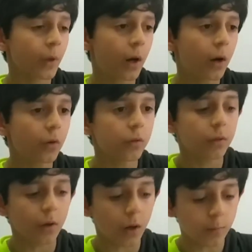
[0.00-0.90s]
I'll
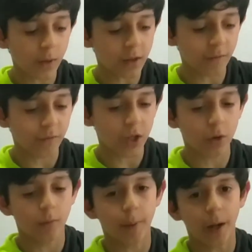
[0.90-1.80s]
make a
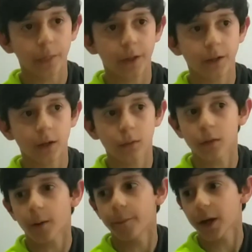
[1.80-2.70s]
video about that next
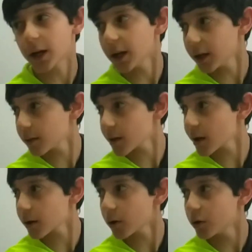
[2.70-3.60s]
time we clean the
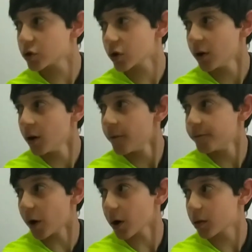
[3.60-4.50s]
enclosure
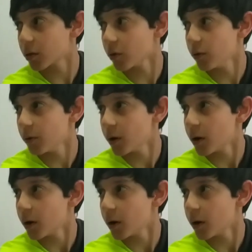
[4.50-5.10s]
very soon.